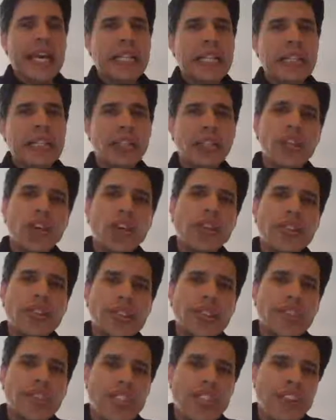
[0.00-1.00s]

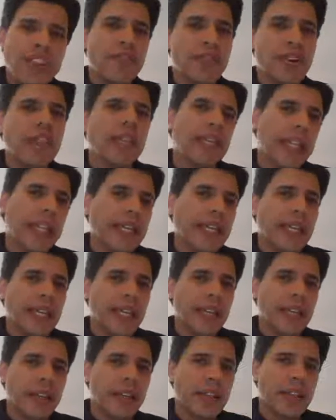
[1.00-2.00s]
learns differently
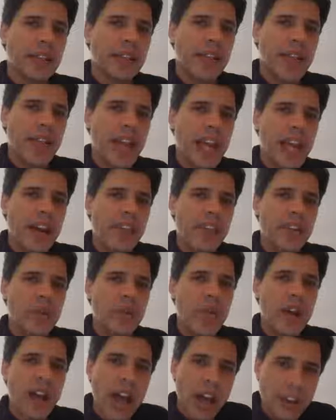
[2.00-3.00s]
than
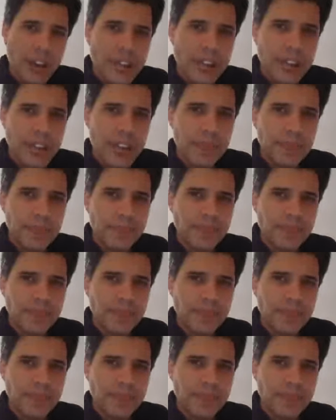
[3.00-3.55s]
everyone else.